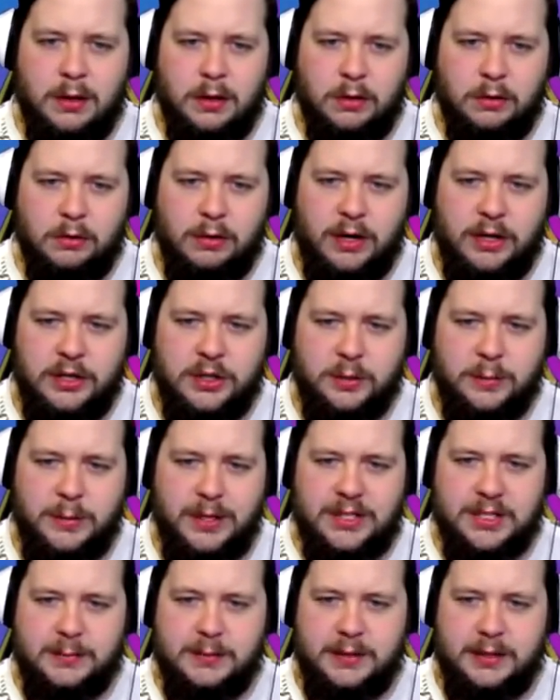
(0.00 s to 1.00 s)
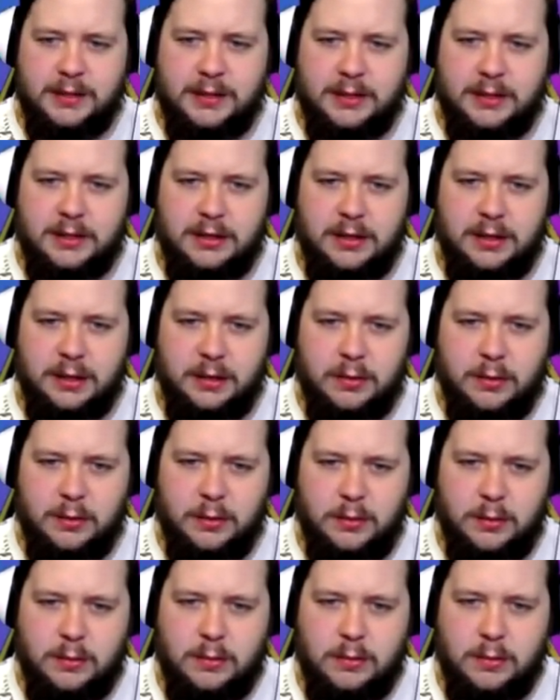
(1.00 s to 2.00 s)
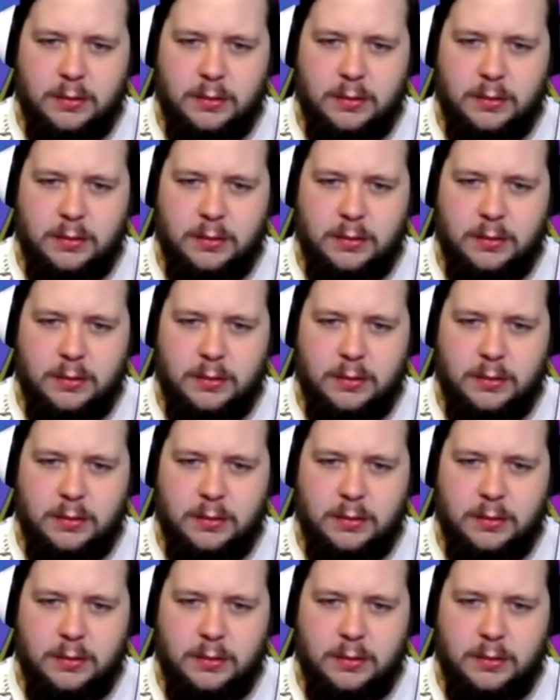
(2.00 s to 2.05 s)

Create your masterpiece. Oh.